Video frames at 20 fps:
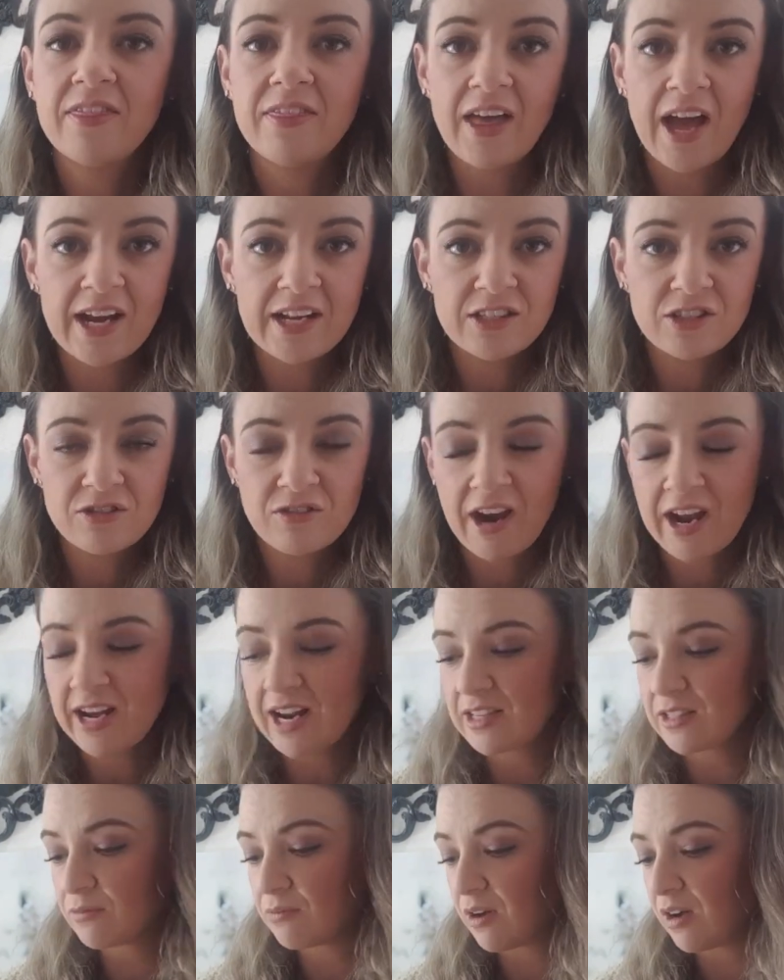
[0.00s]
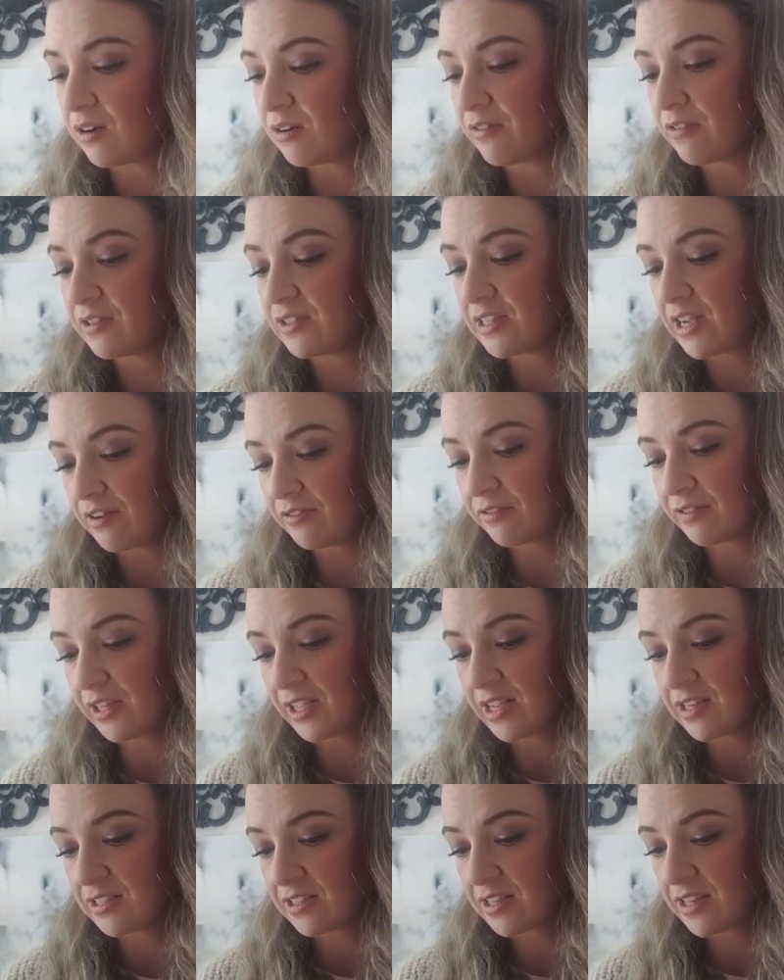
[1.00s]
That is great as well.
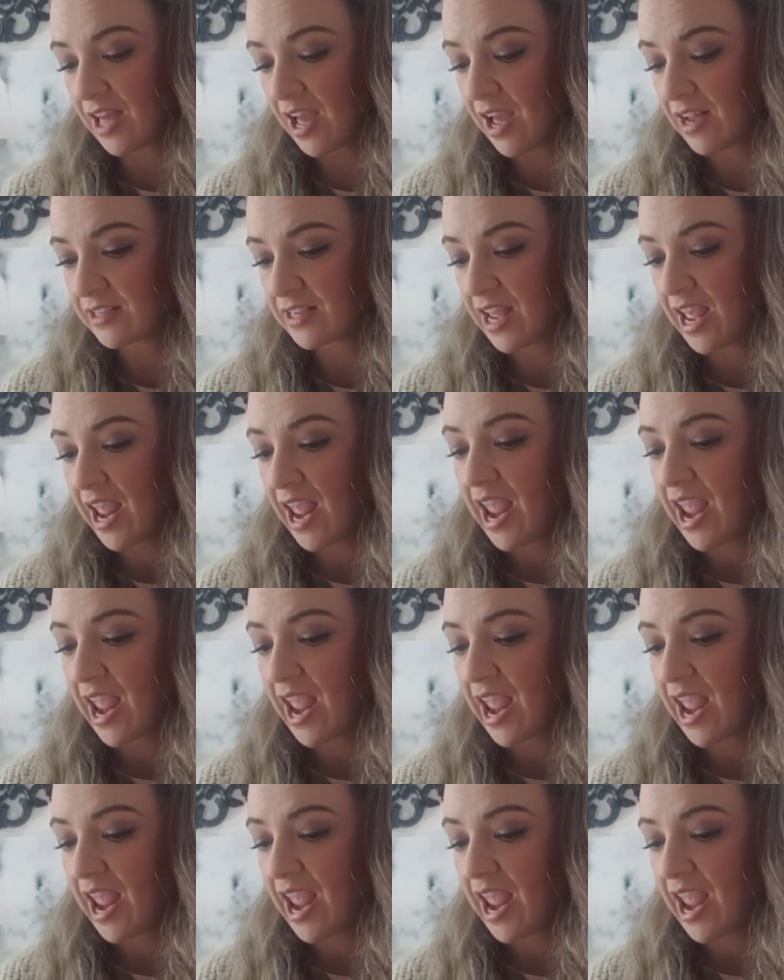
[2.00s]
Definitely into that.